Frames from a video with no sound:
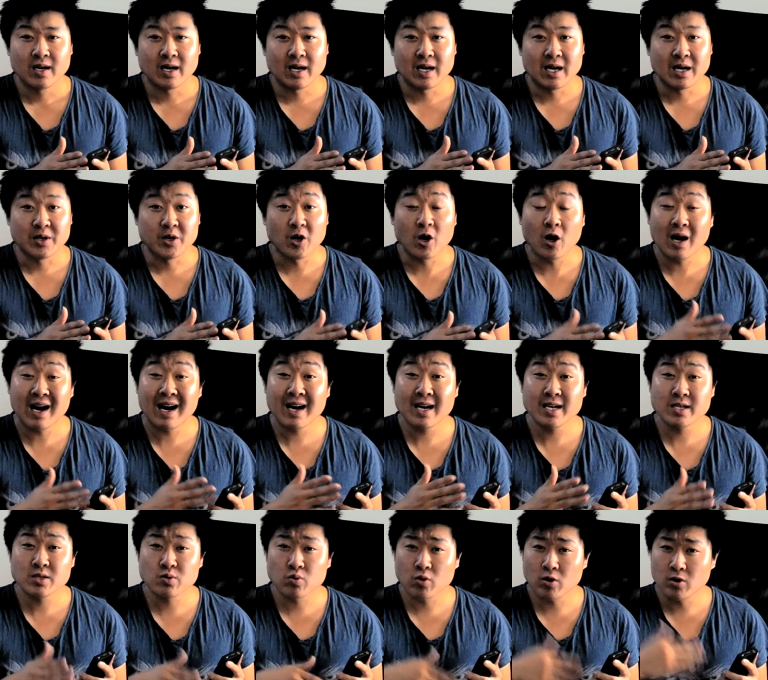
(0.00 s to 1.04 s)
The
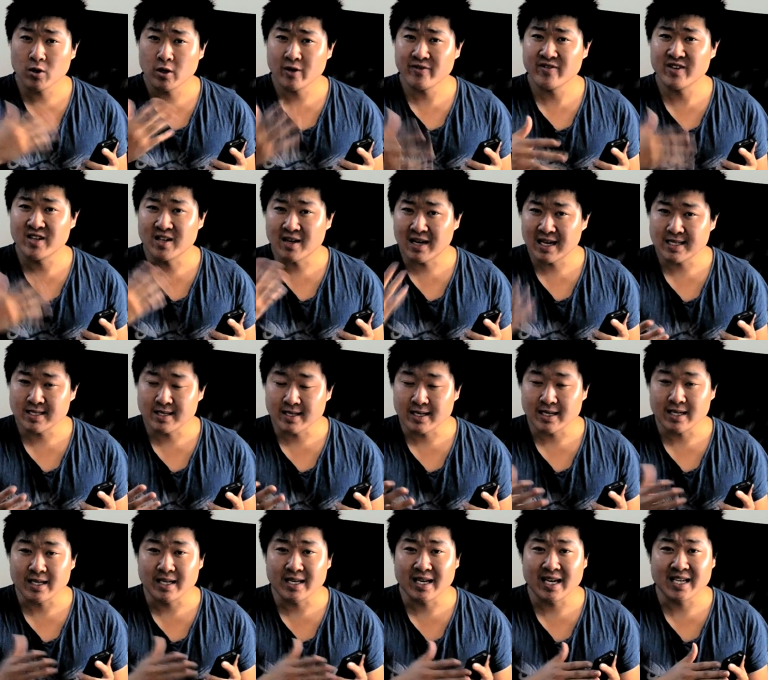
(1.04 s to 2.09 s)
highs roll over
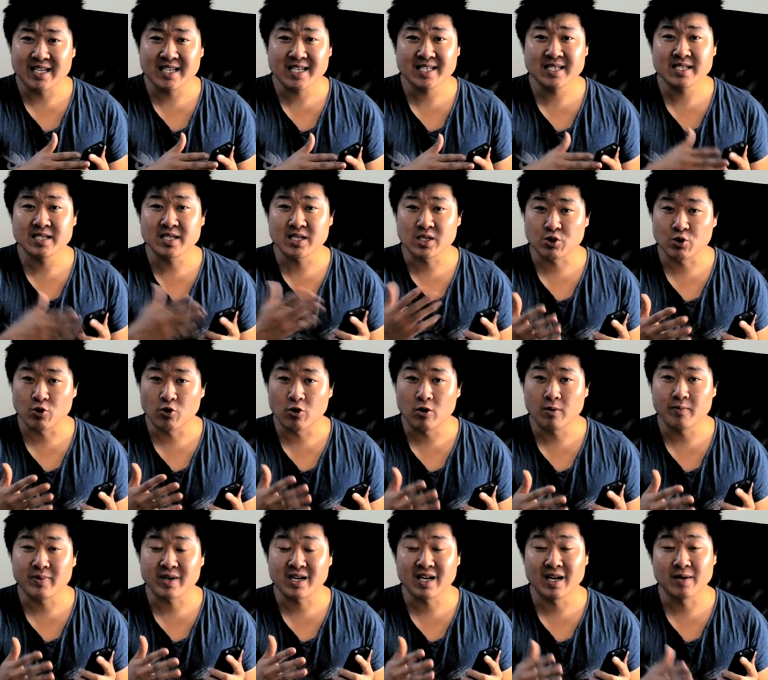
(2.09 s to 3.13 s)
nicely, yet it doesn't
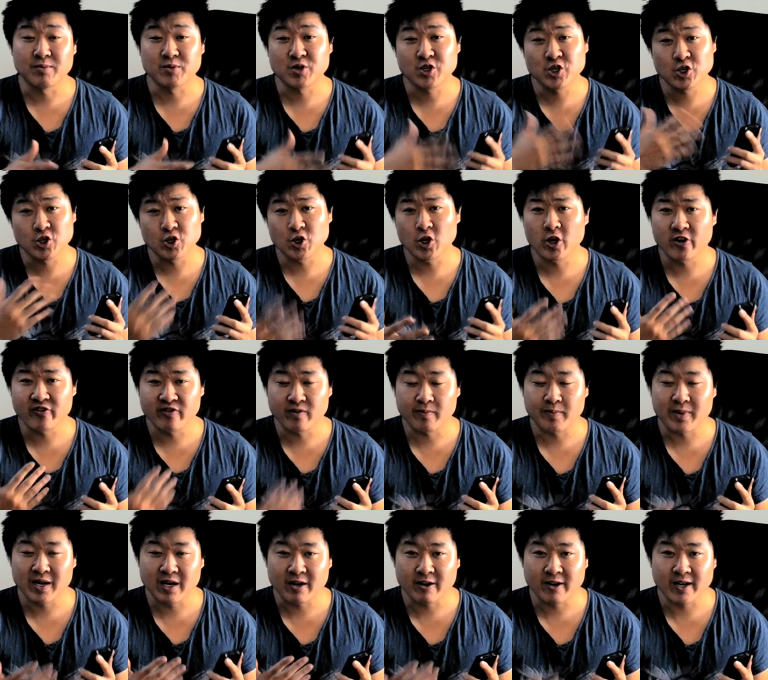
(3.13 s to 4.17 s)
distort or become too
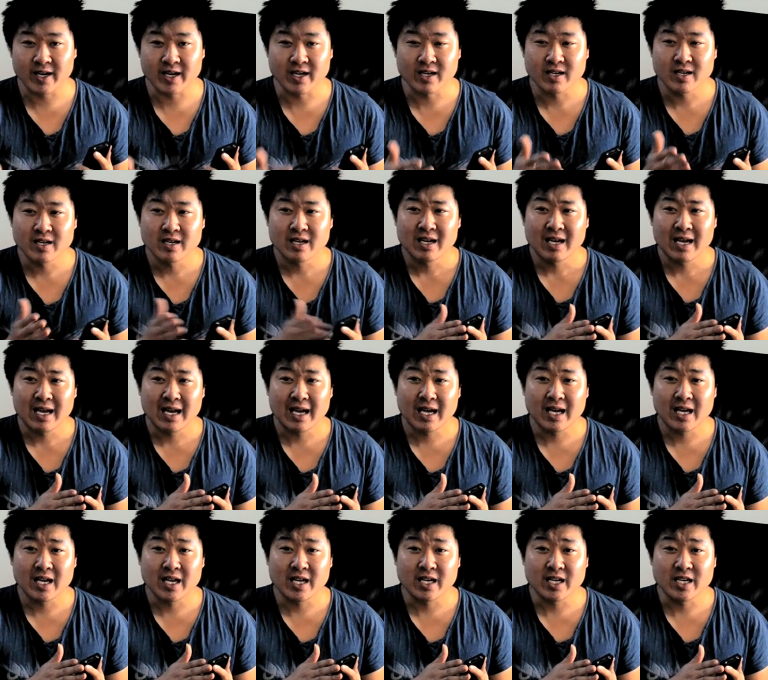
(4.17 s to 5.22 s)
overbearing,
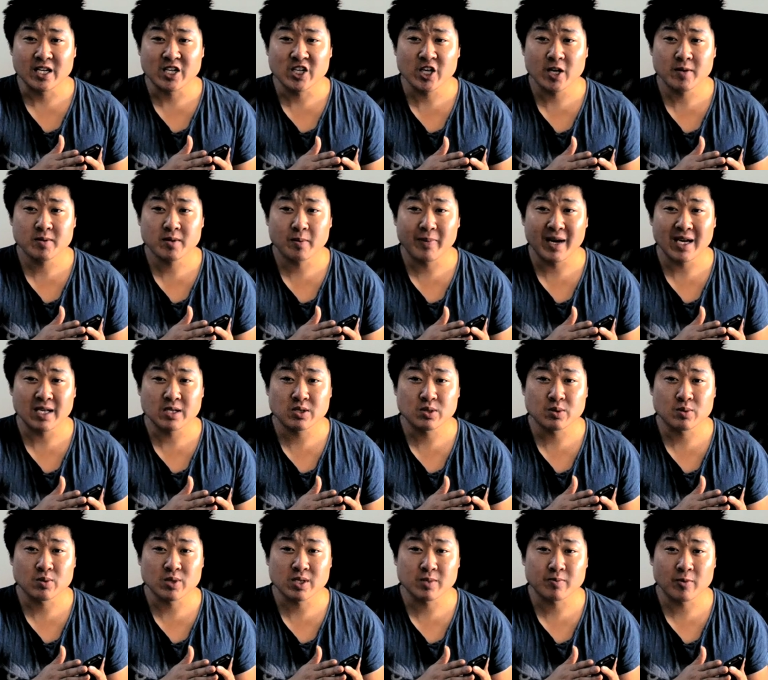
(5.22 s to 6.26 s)
and in terms of
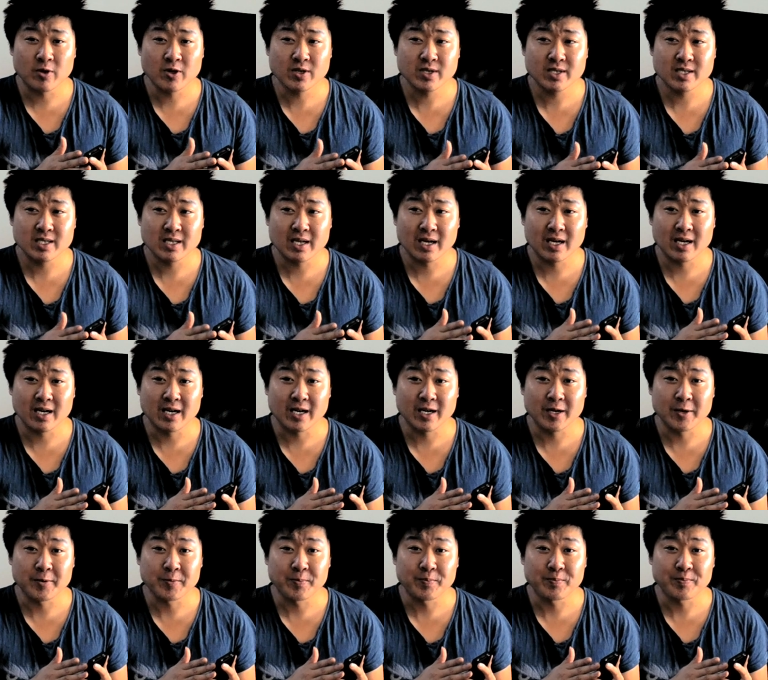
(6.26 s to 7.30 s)
bass response,
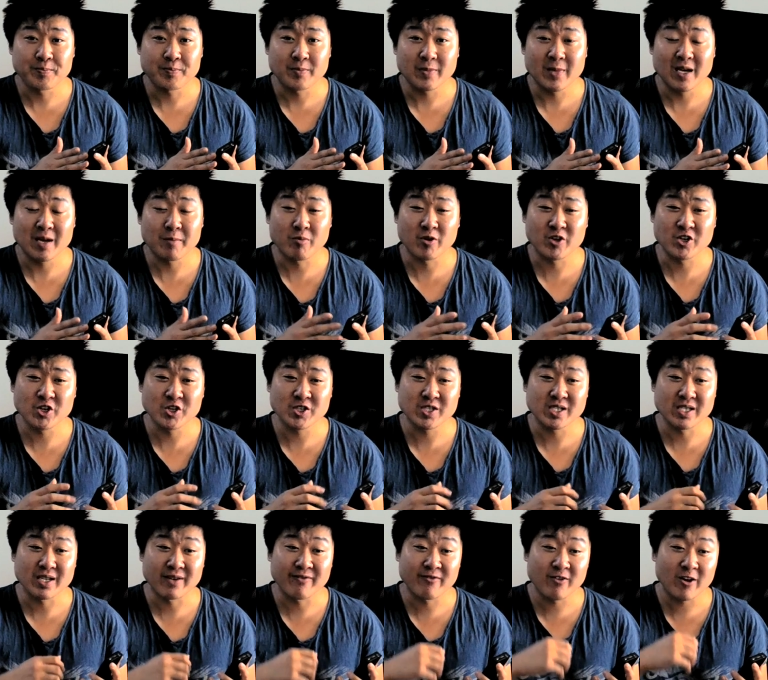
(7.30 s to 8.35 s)
it
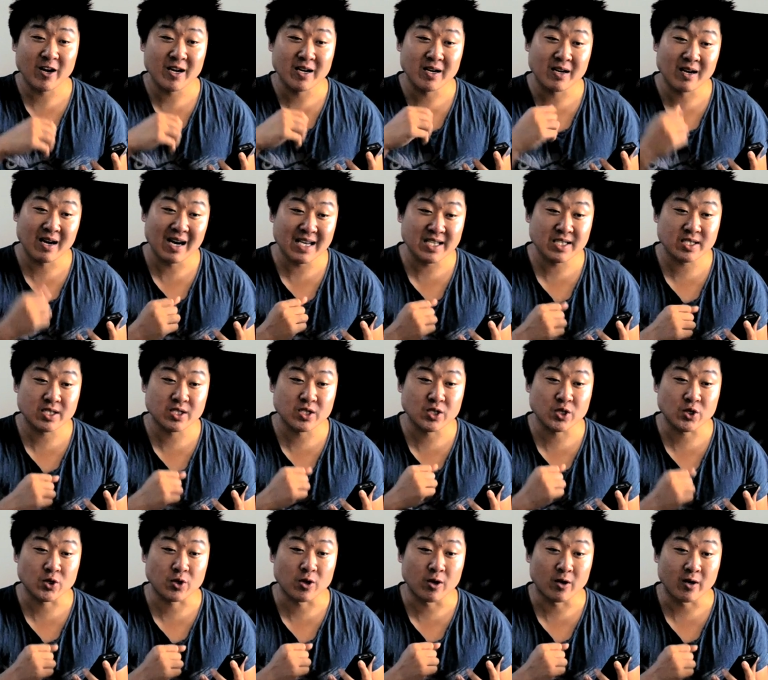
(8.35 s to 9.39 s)
produces a very nice,
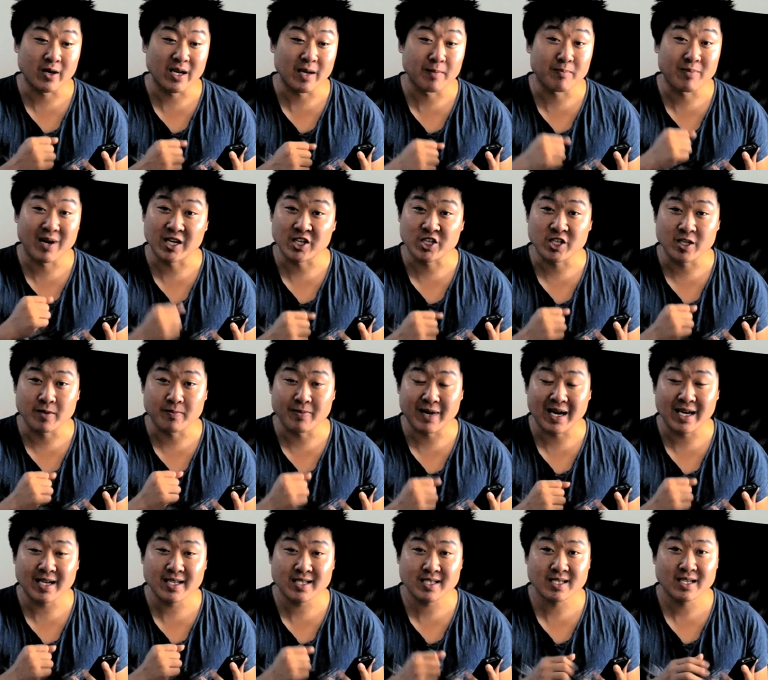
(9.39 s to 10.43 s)
strong and punchy
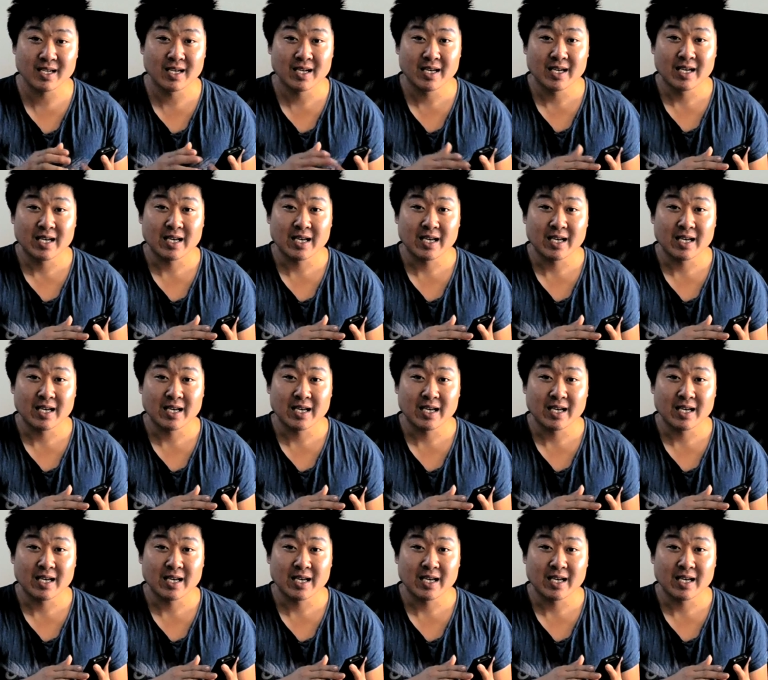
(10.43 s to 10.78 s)
bass,